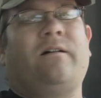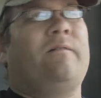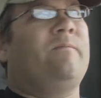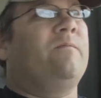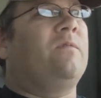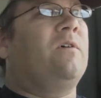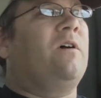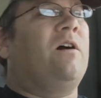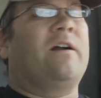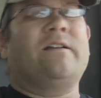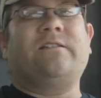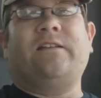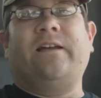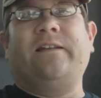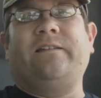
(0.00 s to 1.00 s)
um,
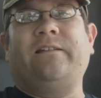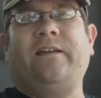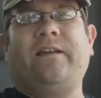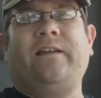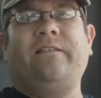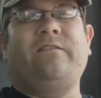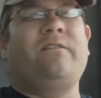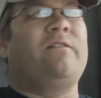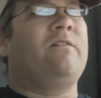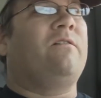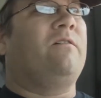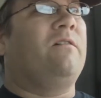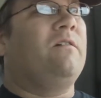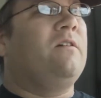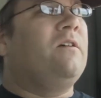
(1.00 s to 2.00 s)
August 19th,
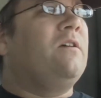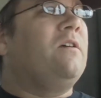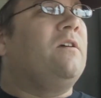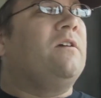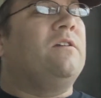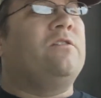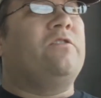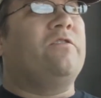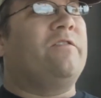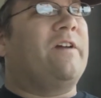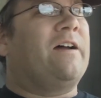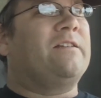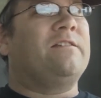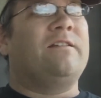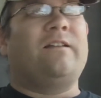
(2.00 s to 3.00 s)

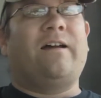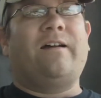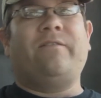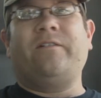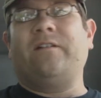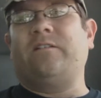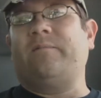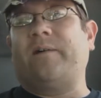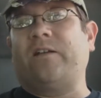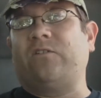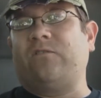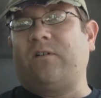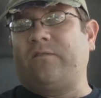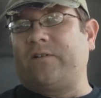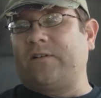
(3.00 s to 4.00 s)
2011. It's
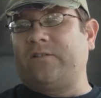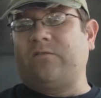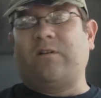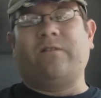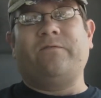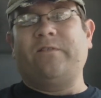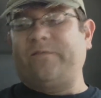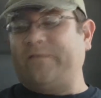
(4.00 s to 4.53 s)
about 12, 12